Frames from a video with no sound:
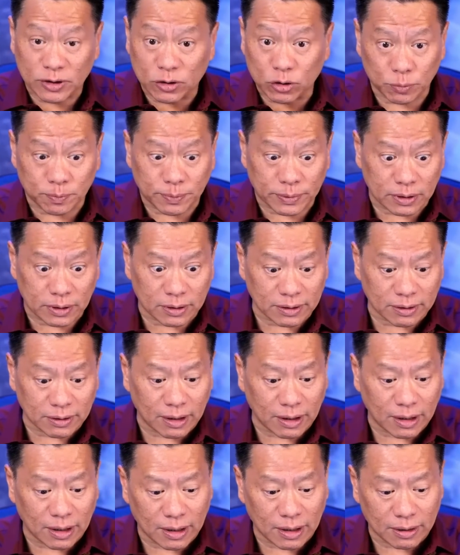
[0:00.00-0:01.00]
super
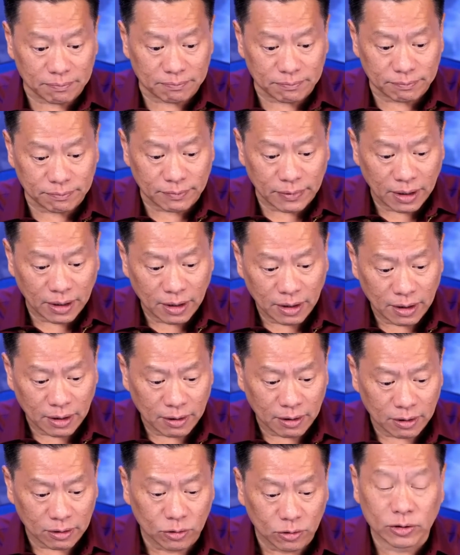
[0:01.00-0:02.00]
uh,
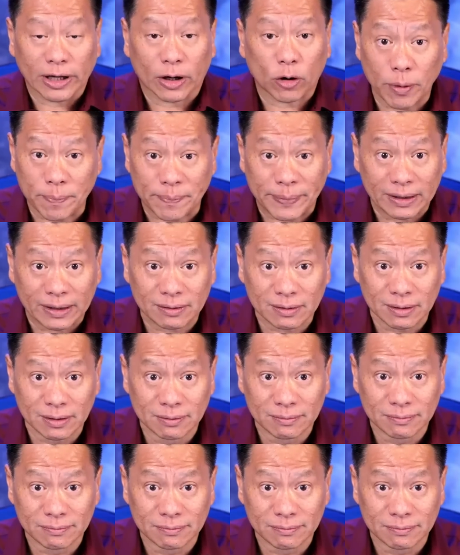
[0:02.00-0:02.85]
good equipment,